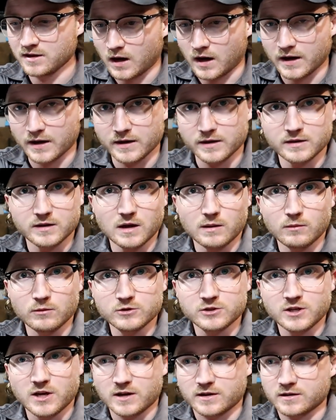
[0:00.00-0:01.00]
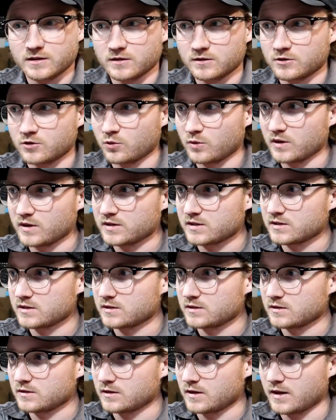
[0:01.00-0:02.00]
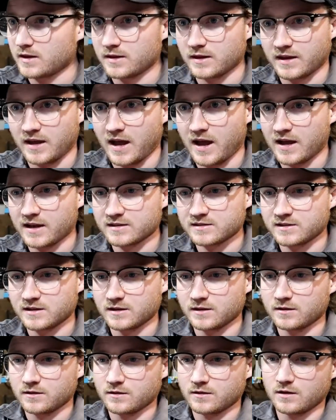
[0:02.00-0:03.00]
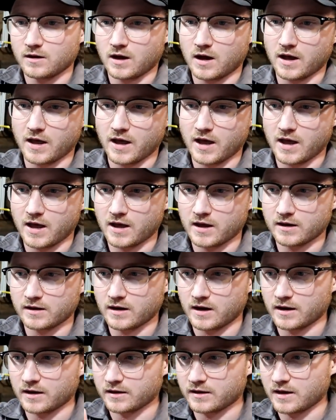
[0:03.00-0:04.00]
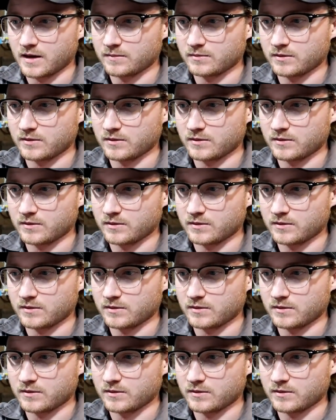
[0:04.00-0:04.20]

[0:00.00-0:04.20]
I double checked twists in the casting. I